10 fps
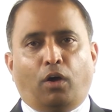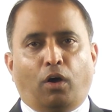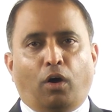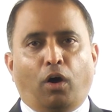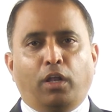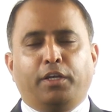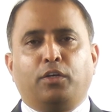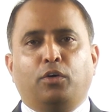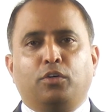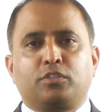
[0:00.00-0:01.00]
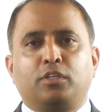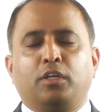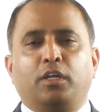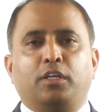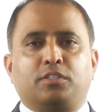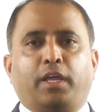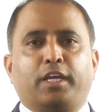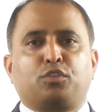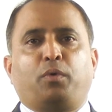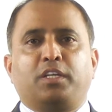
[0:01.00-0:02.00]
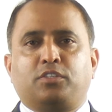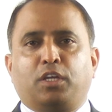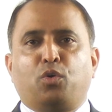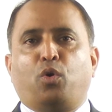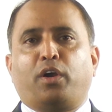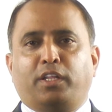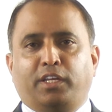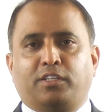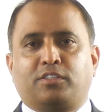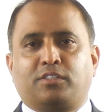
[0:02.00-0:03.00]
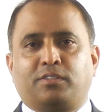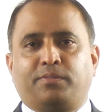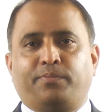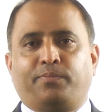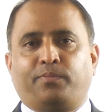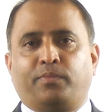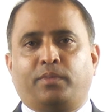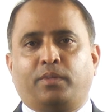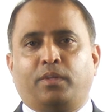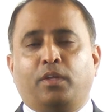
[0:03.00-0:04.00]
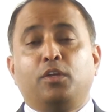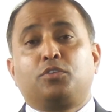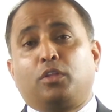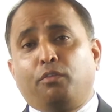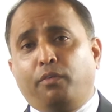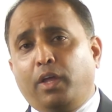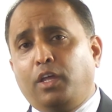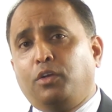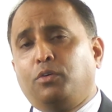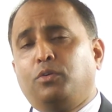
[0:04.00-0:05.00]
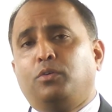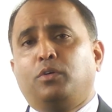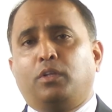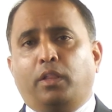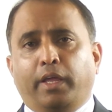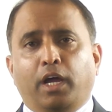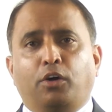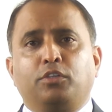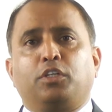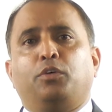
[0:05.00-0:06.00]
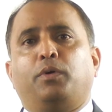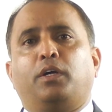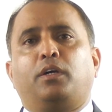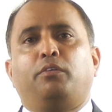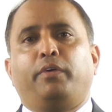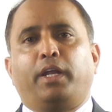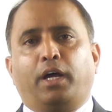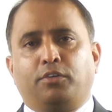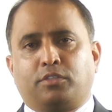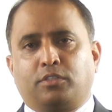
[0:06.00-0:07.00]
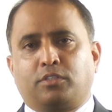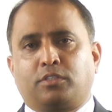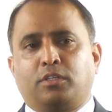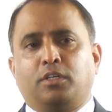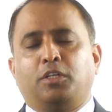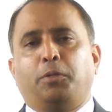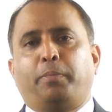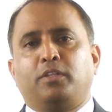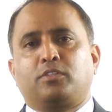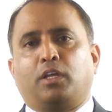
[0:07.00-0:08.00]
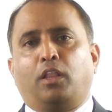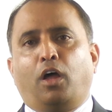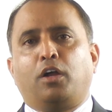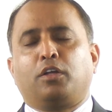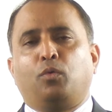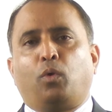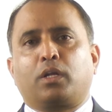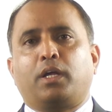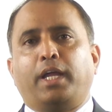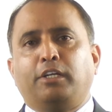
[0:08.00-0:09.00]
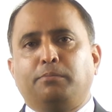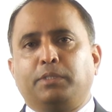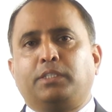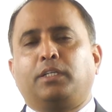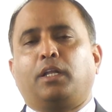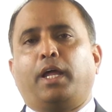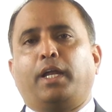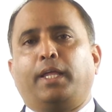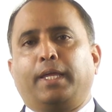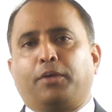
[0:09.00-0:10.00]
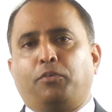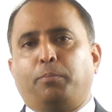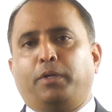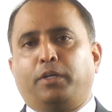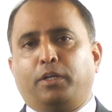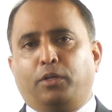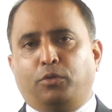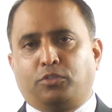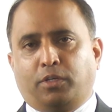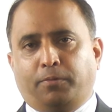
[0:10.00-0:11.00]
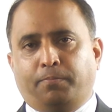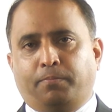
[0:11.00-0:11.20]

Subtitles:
All it knows is the XYZ coordinates. So the way you lay out your warehouses depends a lot on what kind of material handling equipment you're using.